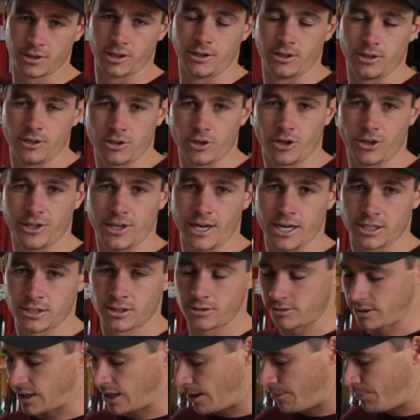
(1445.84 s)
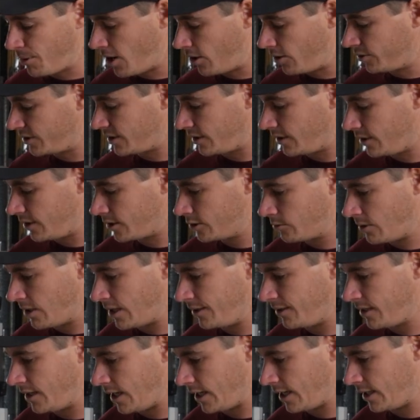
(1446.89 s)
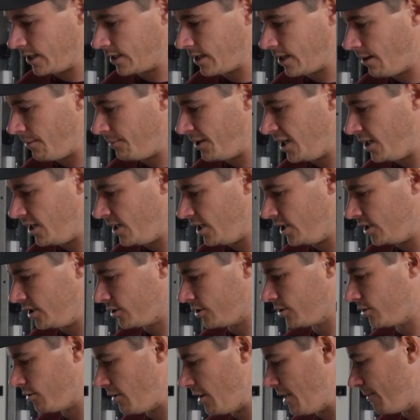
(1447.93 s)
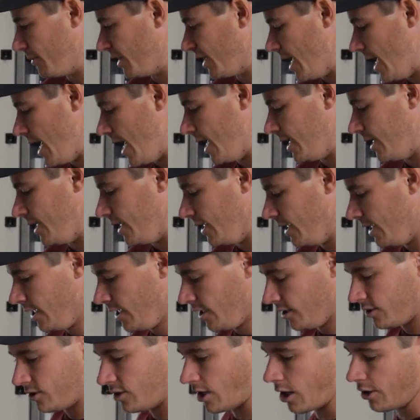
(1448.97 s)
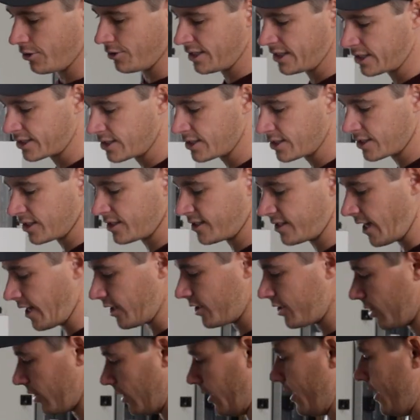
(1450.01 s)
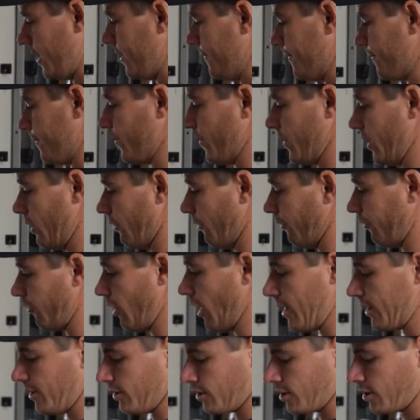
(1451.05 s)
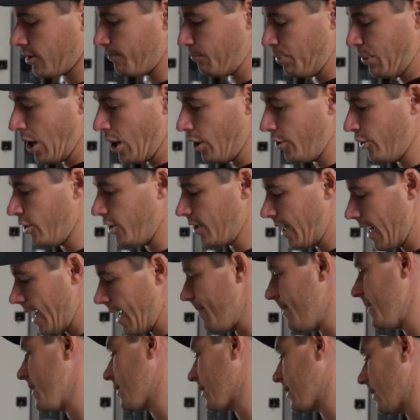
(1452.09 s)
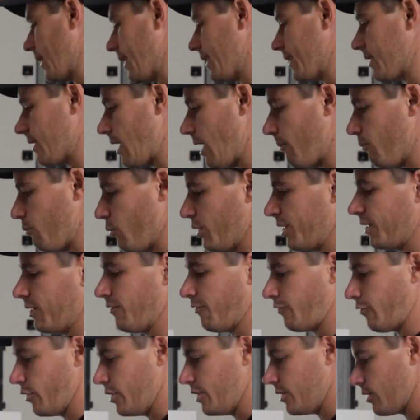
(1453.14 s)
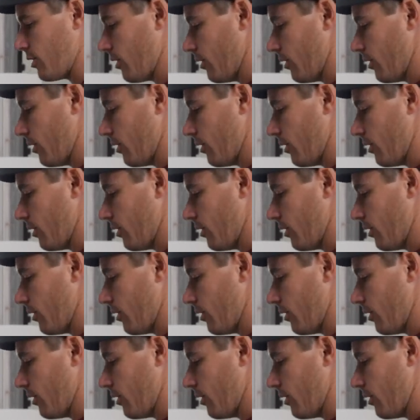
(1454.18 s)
that you've got the extra cup holders in this one. They're going to come in extremely handy. So this is essentially the front component, and this links up with the fridge